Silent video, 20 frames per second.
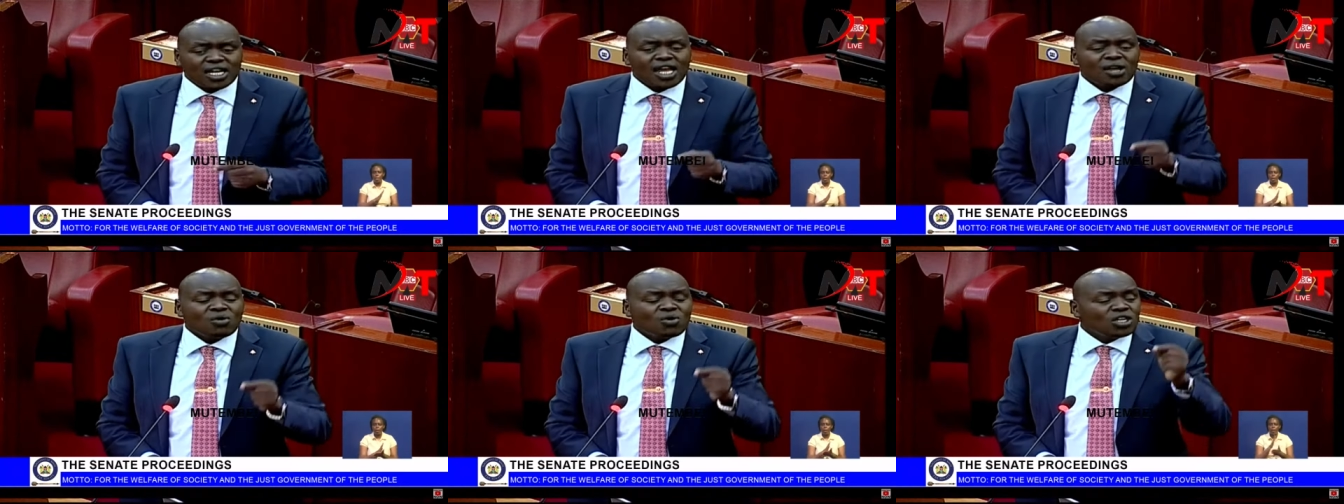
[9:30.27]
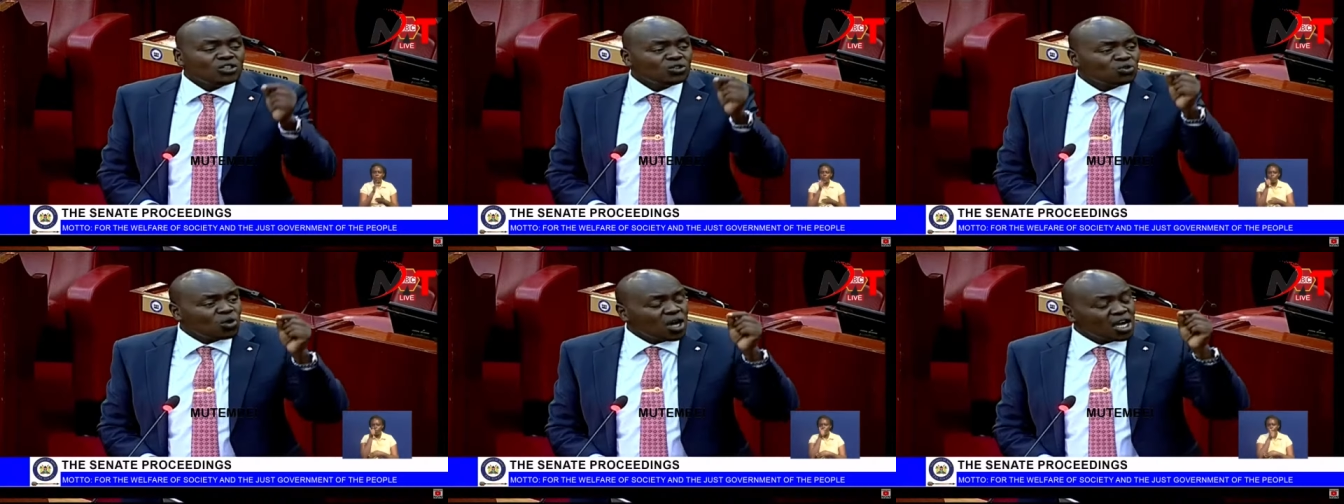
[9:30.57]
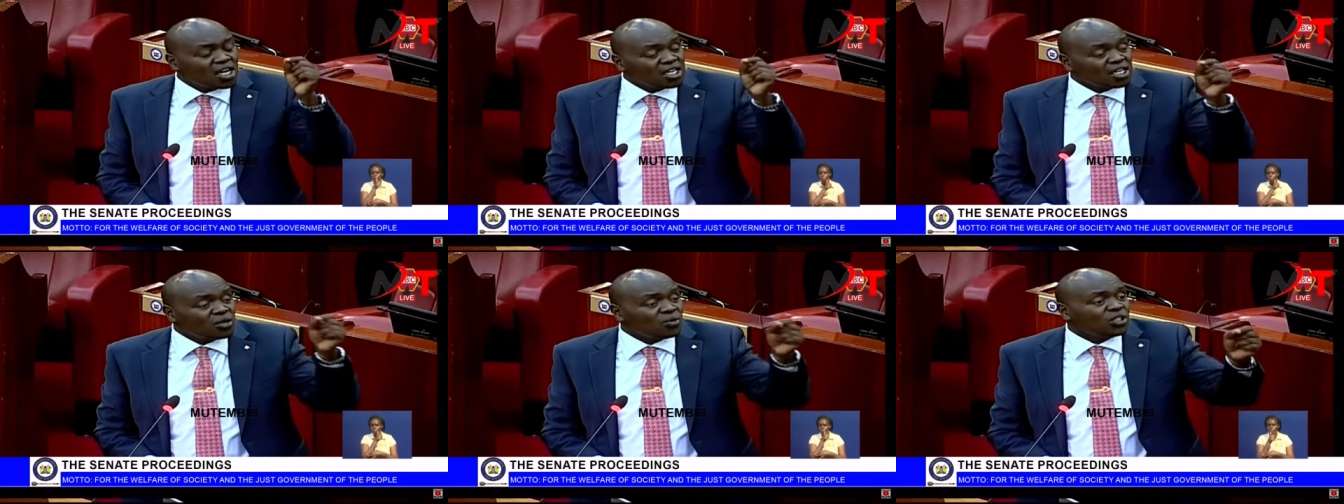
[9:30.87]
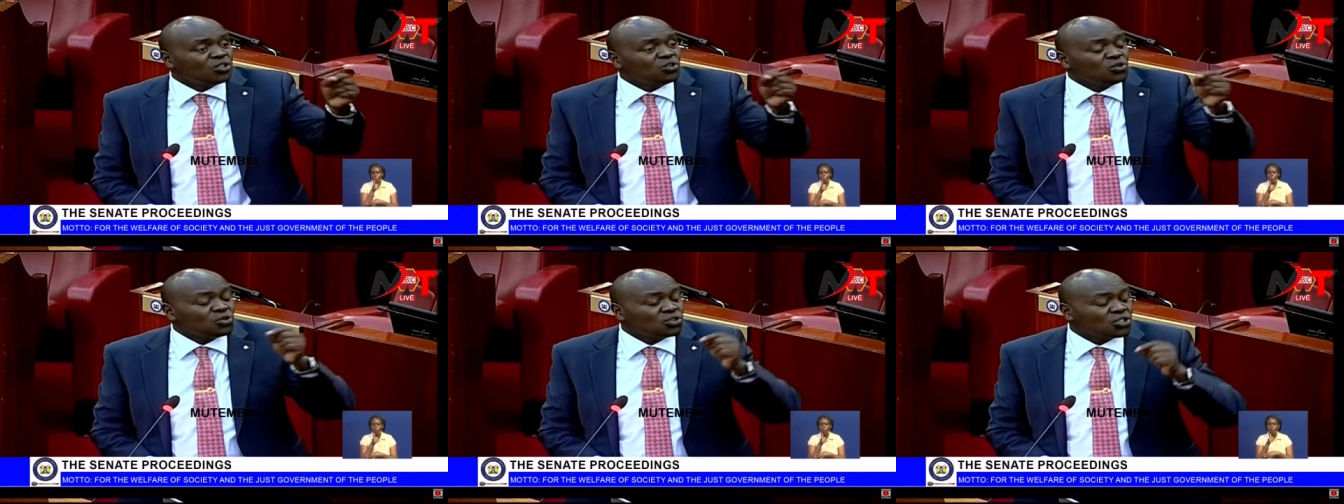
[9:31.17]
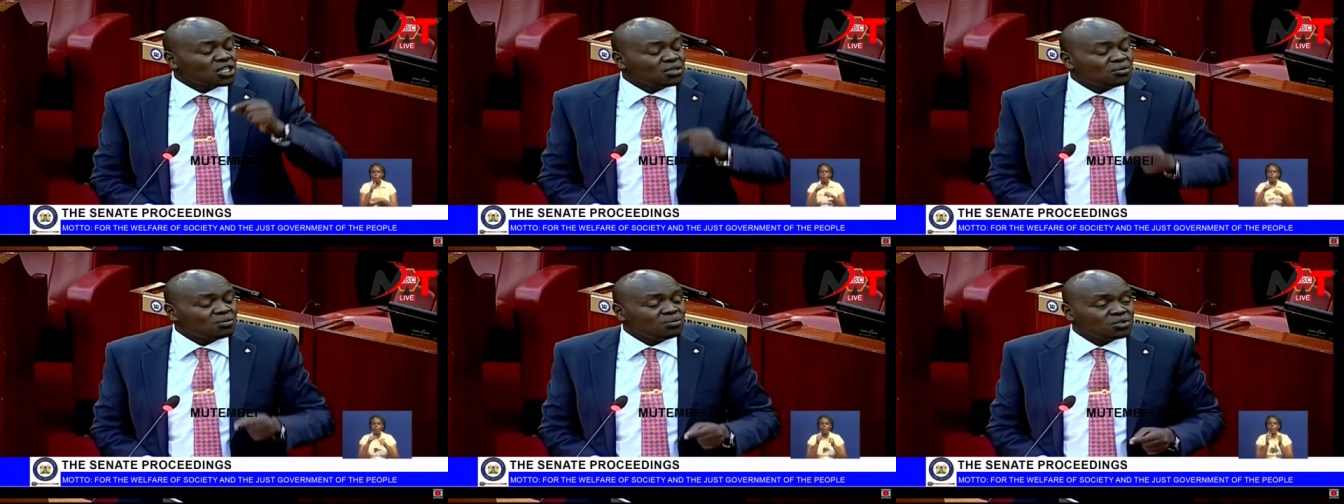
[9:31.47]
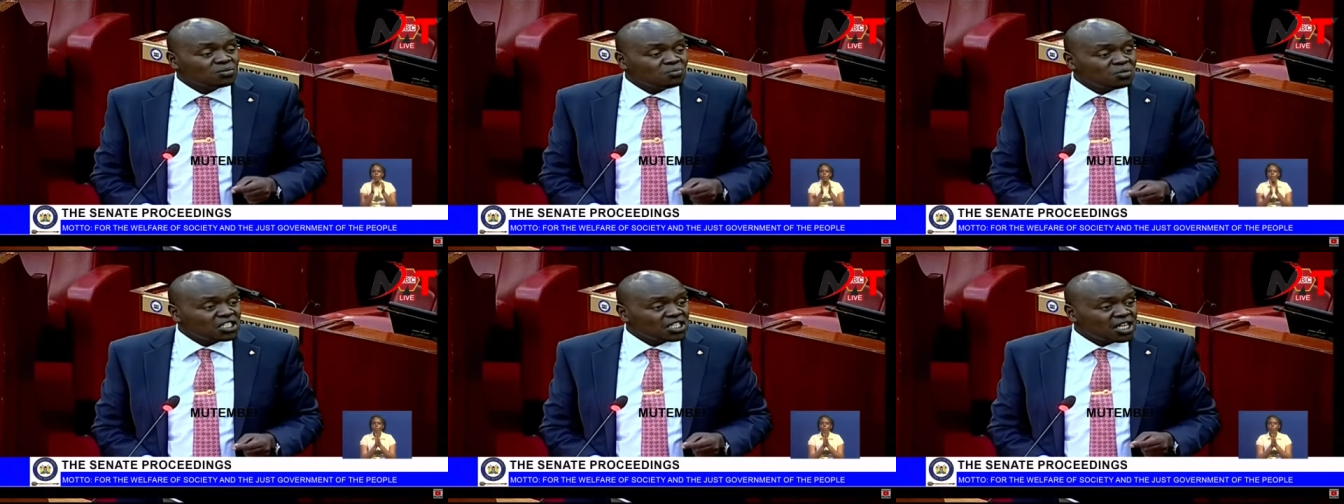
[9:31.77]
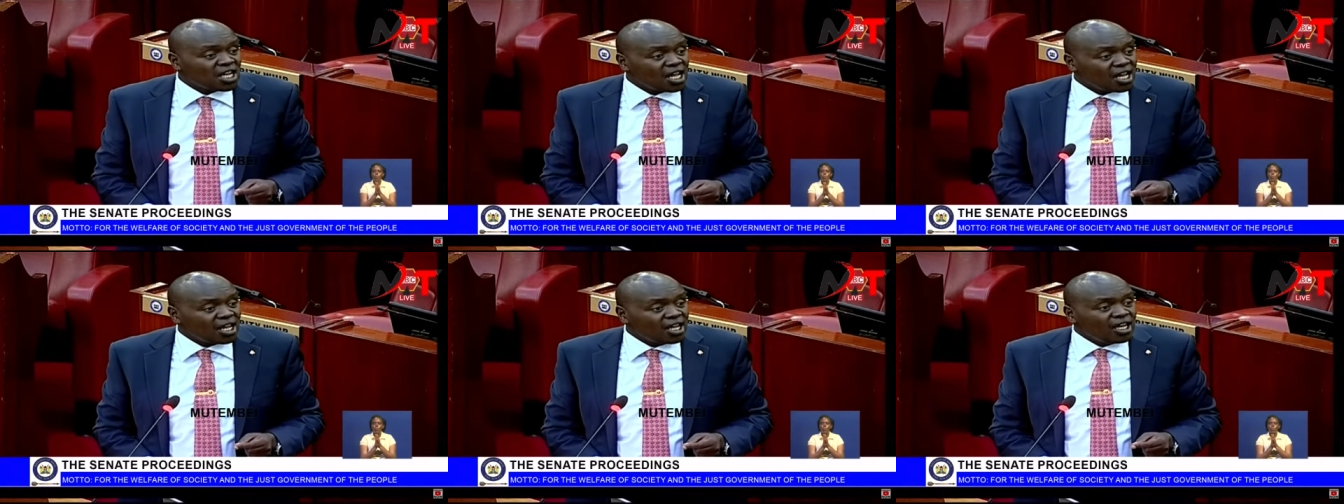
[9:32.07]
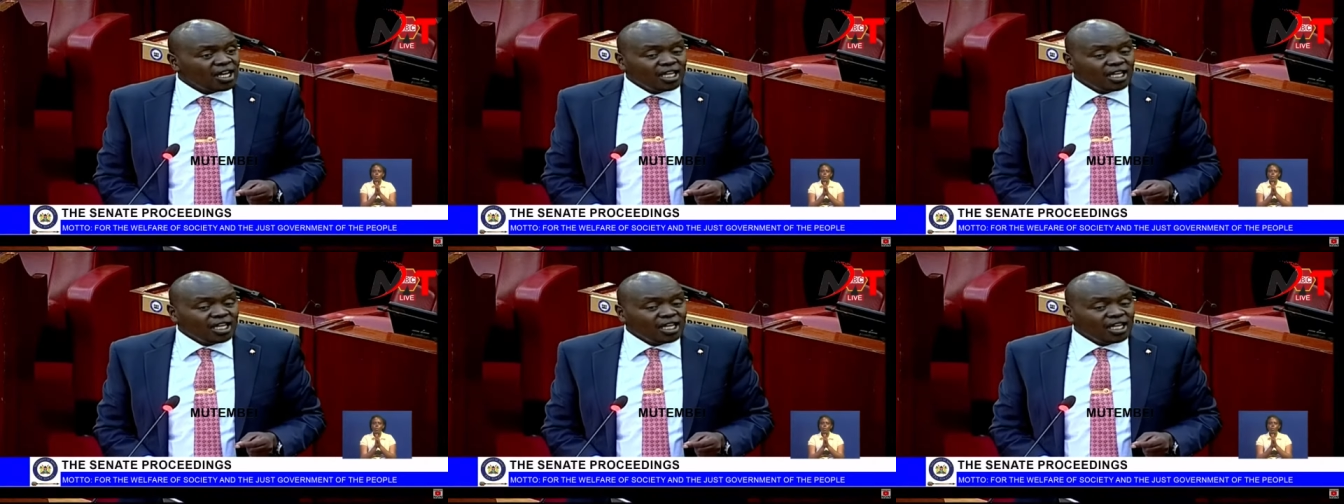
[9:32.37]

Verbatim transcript: And I want to agree with you, Speaker,